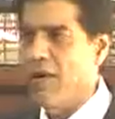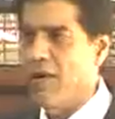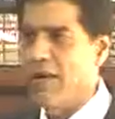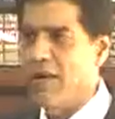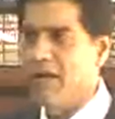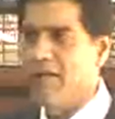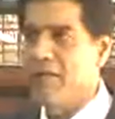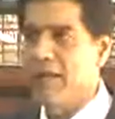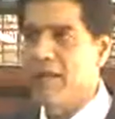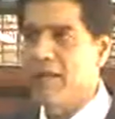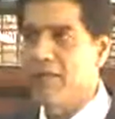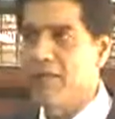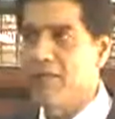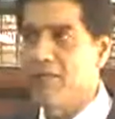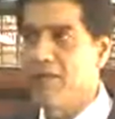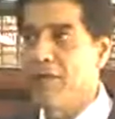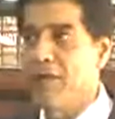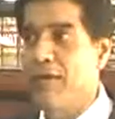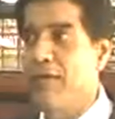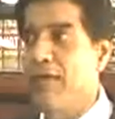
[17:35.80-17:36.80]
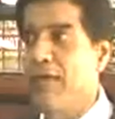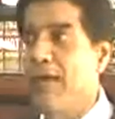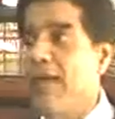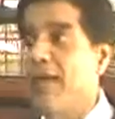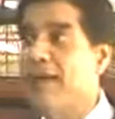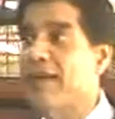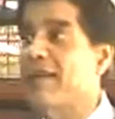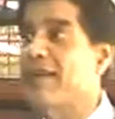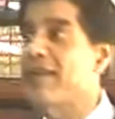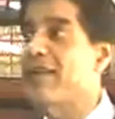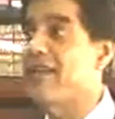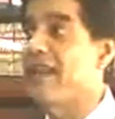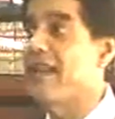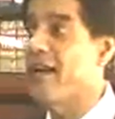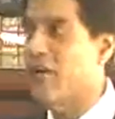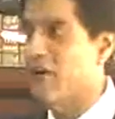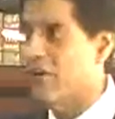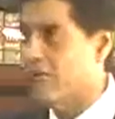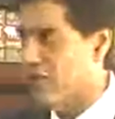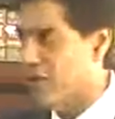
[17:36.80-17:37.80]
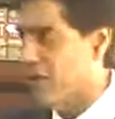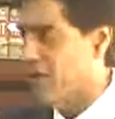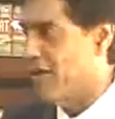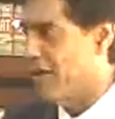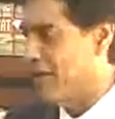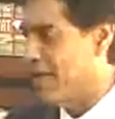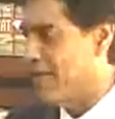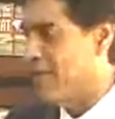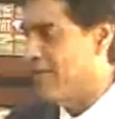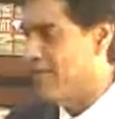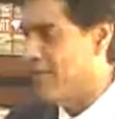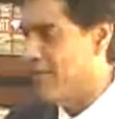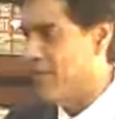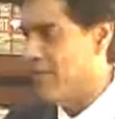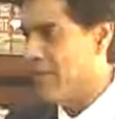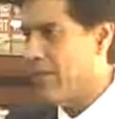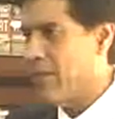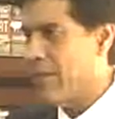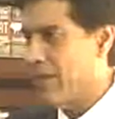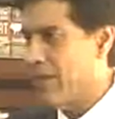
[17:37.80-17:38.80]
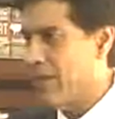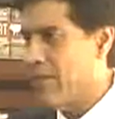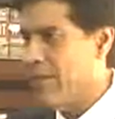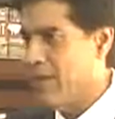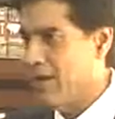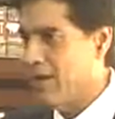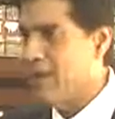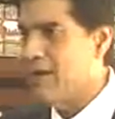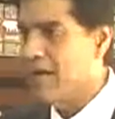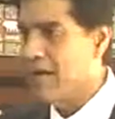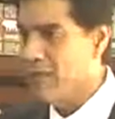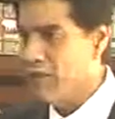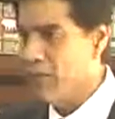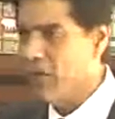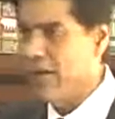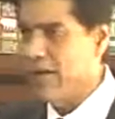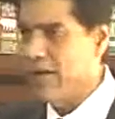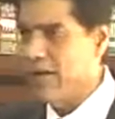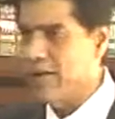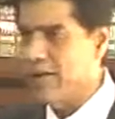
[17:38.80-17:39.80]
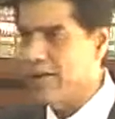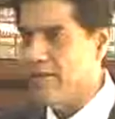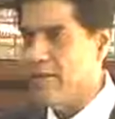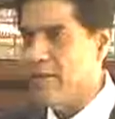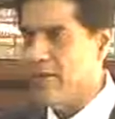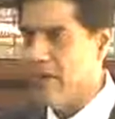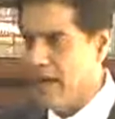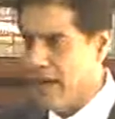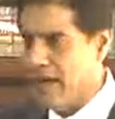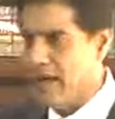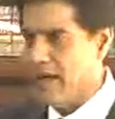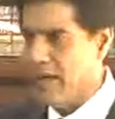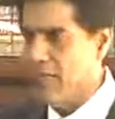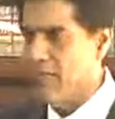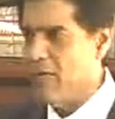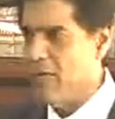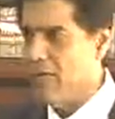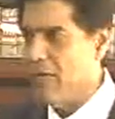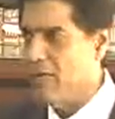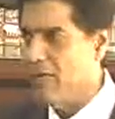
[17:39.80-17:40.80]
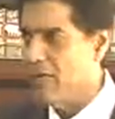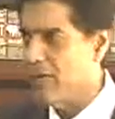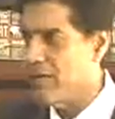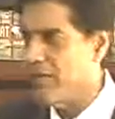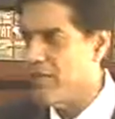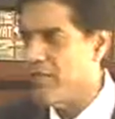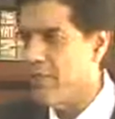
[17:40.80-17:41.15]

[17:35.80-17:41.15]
in which we may get stay also on this. Some points. I'll come to those.